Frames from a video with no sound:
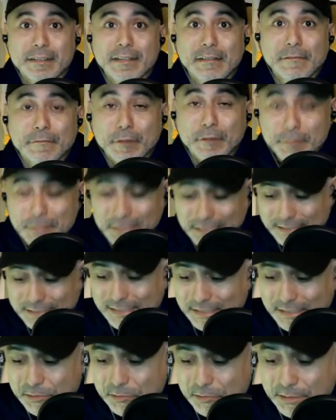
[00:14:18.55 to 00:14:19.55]
From
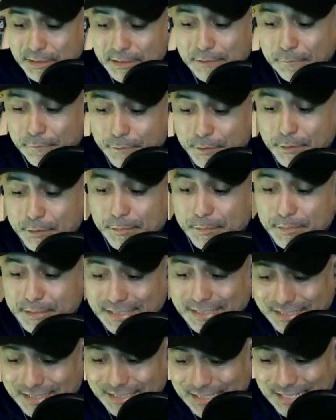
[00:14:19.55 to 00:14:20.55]
Latino-led films,
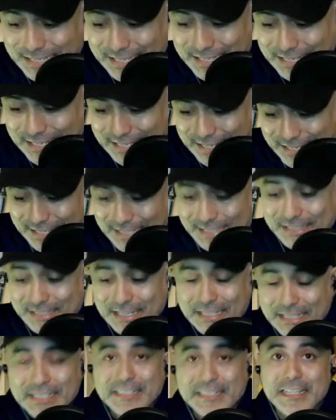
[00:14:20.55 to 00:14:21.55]
as
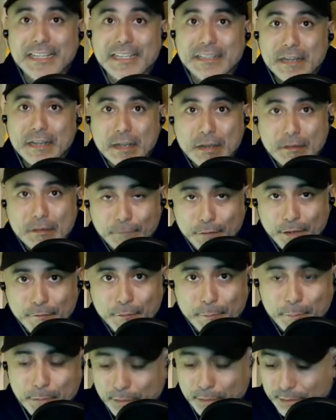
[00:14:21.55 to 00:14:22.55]
I said, Forever
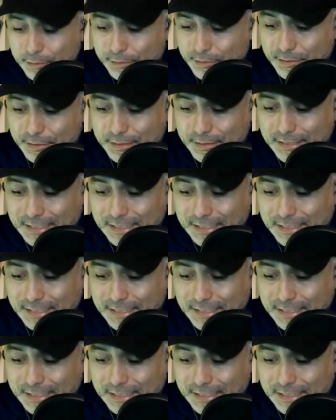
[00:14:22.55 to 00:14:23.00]
Purge,